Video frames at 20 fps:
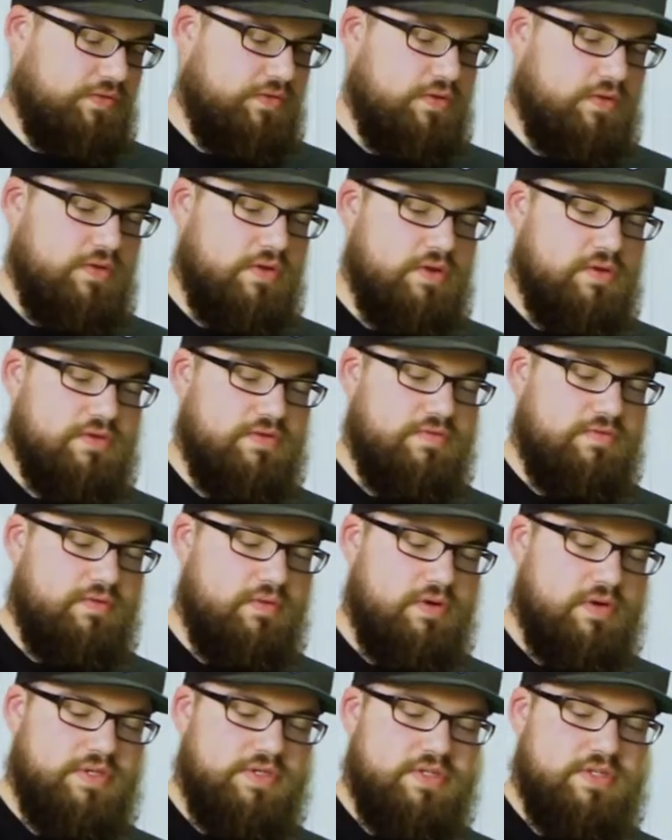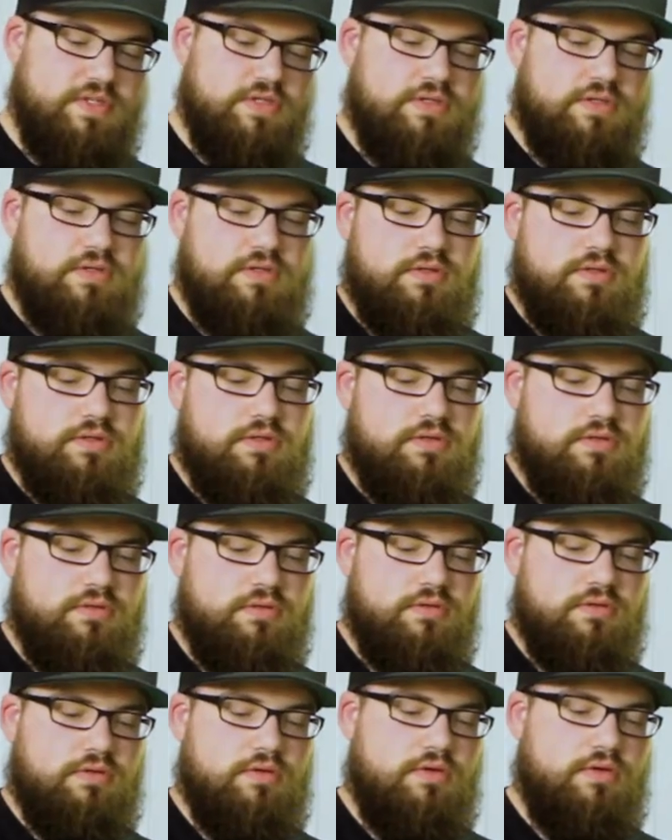So there's a forest.
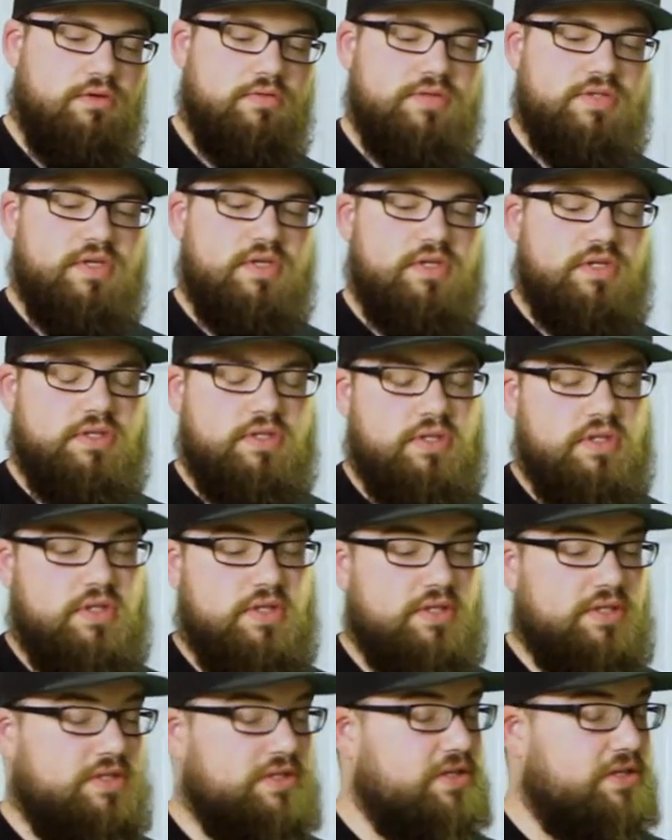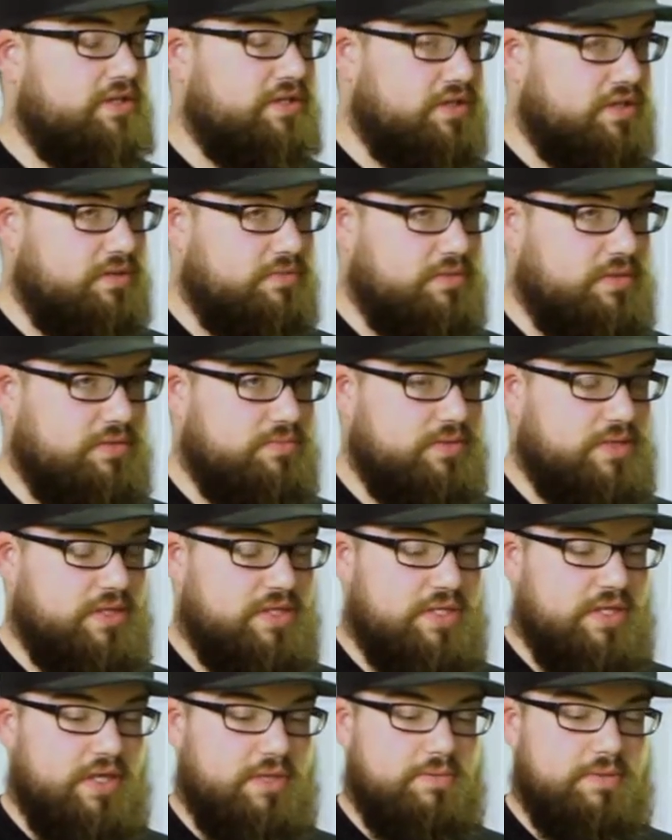Goes on. Doesn't come into play
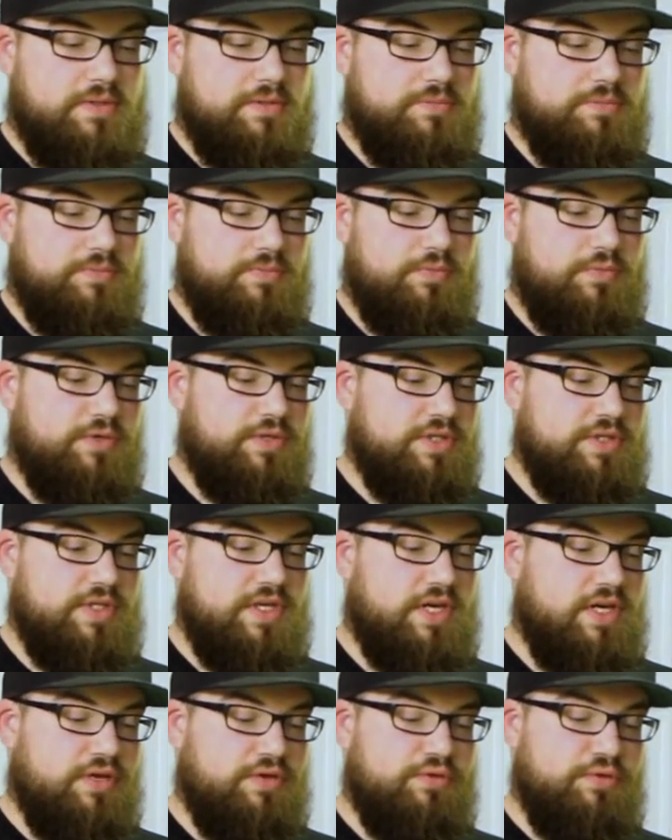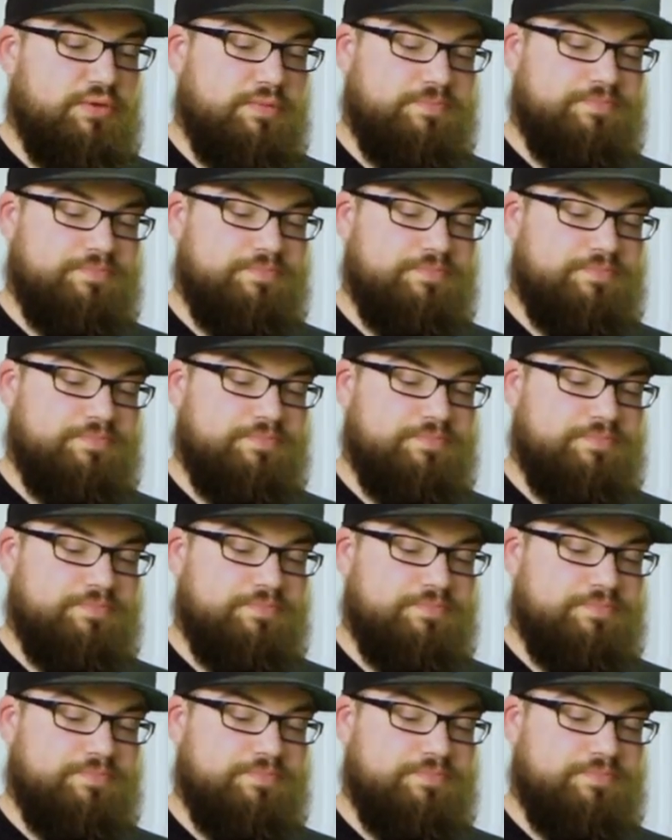tap, which is kind of cool.